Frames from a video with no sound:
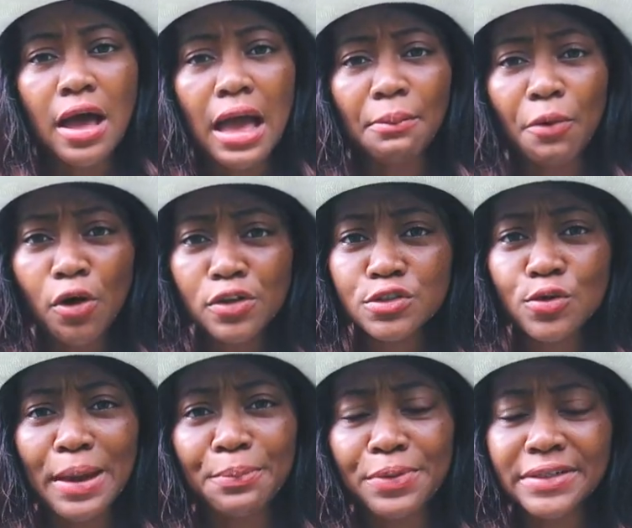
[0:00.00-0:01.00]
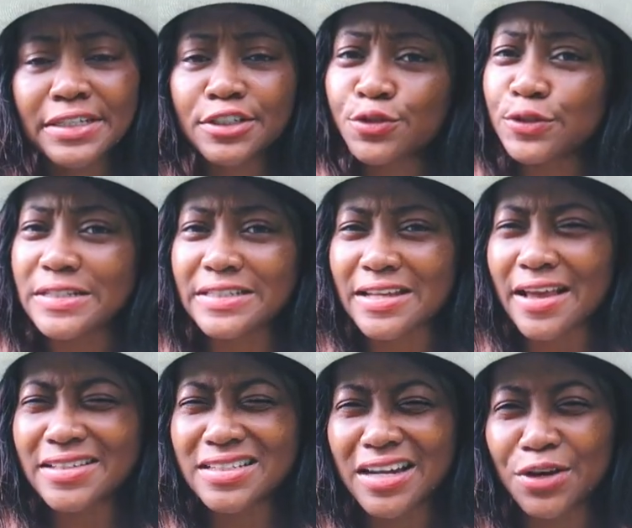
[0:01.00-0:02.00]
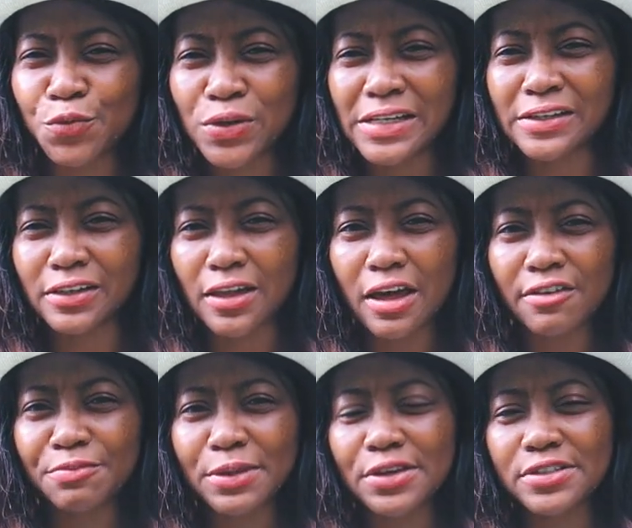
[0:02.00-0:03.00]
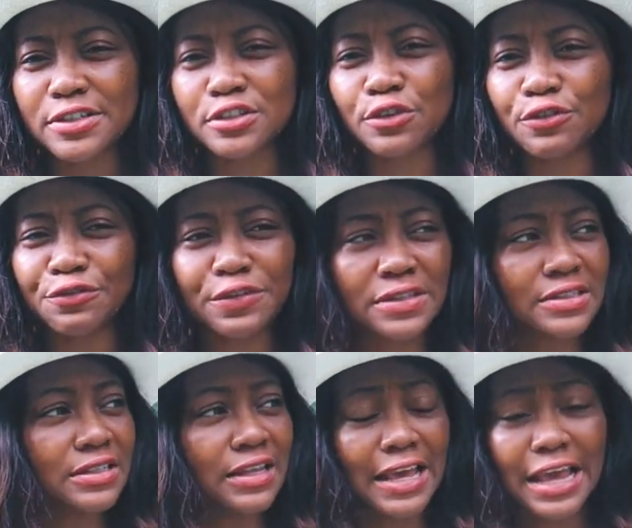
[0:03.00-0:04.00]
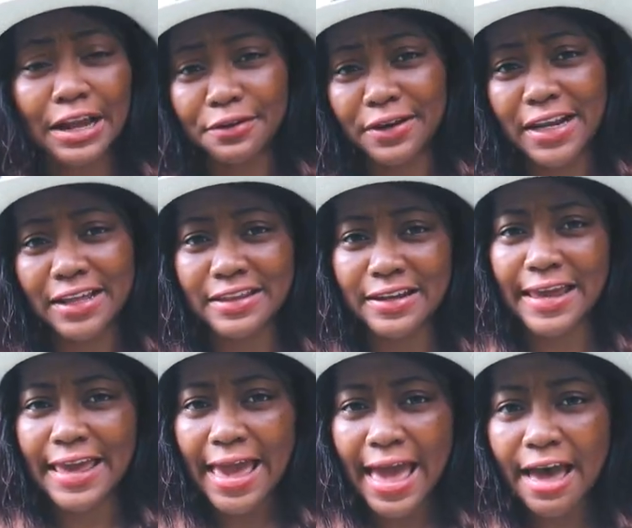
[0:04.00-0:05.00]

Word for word: I'm also I printed two designs that I really love because it sort of fits the area that I